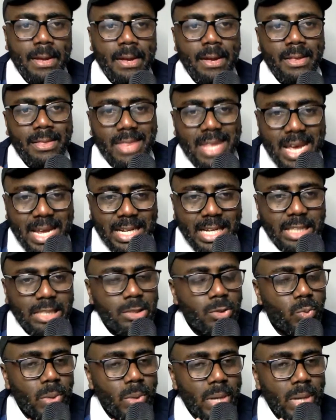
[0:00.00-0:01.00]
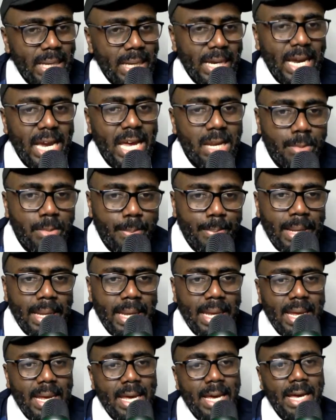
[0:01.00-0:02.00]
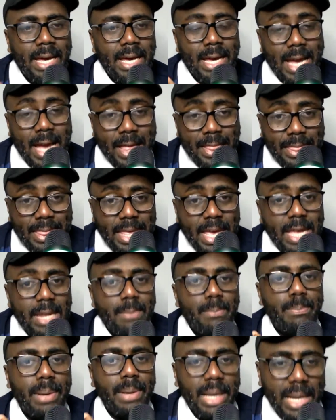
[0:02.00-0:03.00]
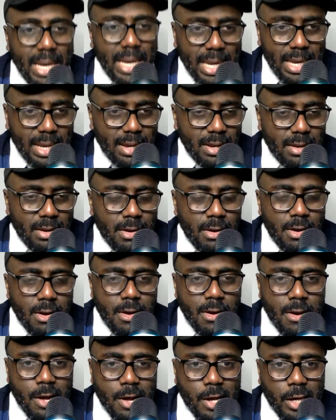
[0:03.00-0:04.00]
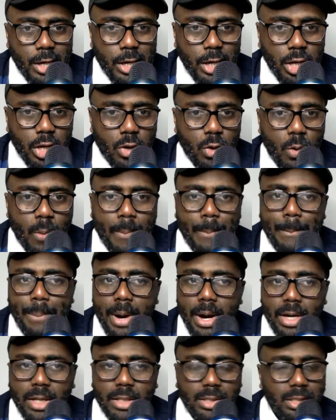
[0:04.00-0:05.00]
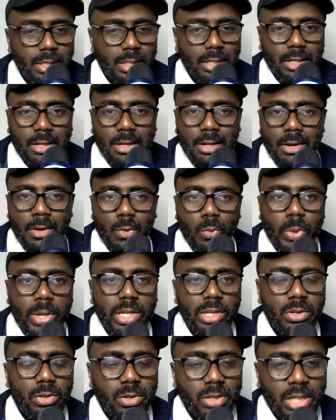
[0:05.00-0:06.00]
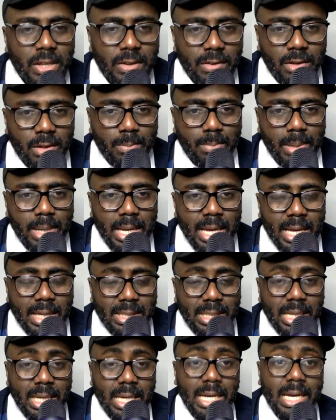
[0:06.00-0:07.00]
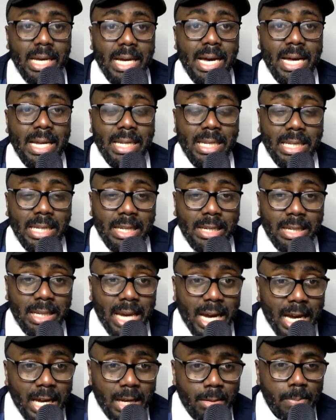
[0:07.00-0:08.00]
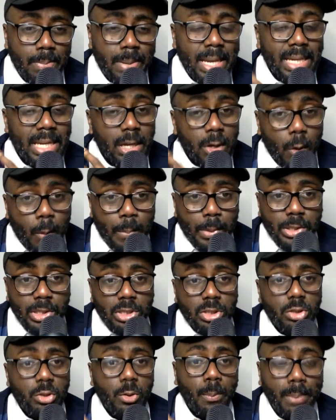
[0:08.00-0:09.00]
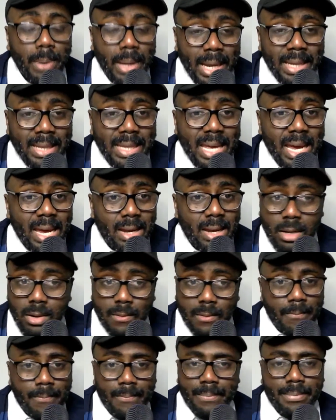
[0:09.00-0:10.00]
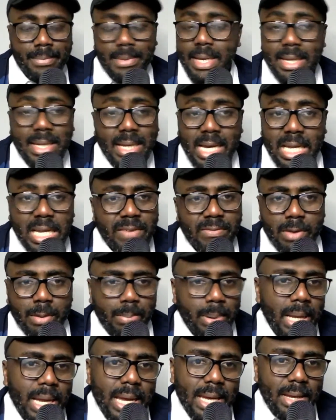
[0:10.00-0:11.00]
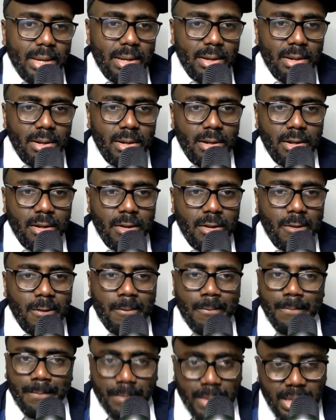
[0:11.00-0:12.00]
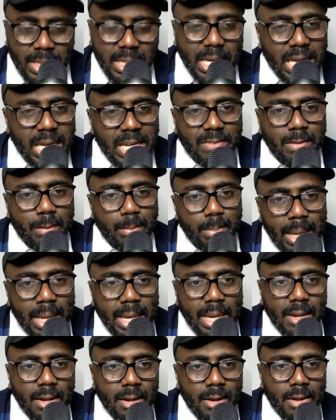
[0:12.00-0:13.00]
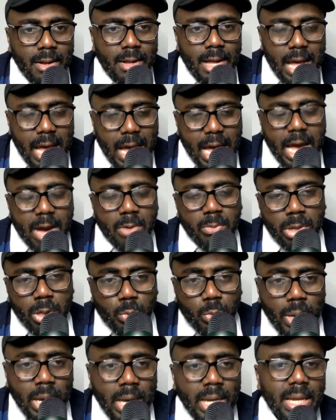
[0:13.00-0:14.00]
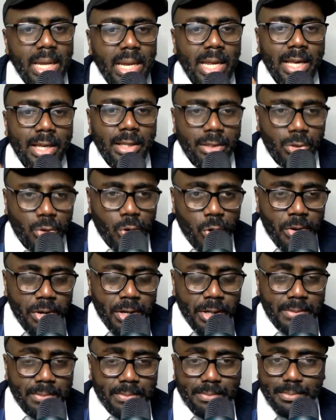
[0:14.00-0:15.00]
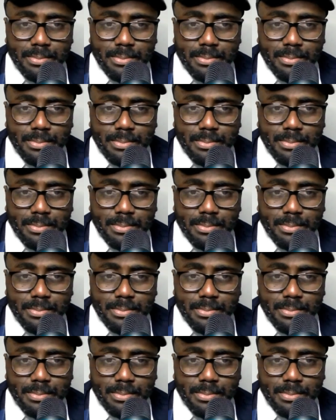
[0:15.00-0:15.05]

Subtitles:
then that's where an academy player can then play. But when you don't give the player and the academy player that opportunity to play, then they can never play. Then they can never play. And with the way Clearlake is going,